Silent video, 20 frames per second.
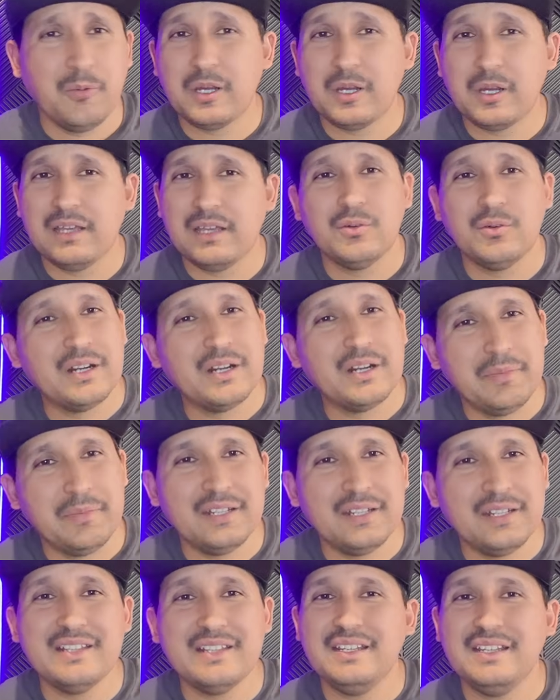were like, "Hold on,
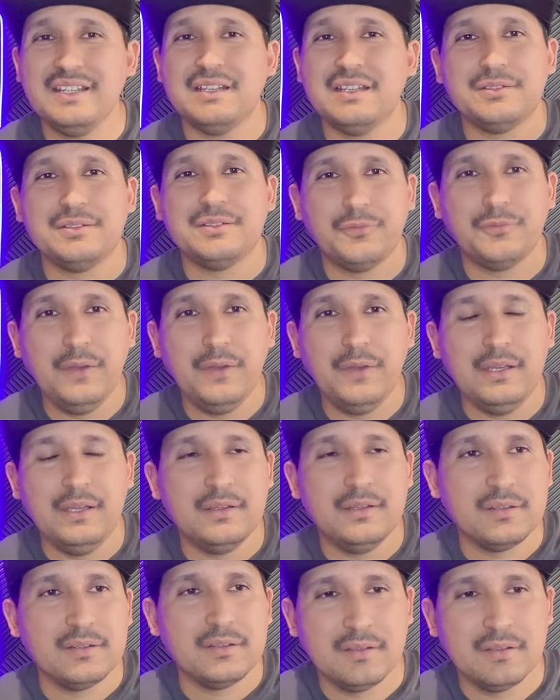man, that thing is fake,"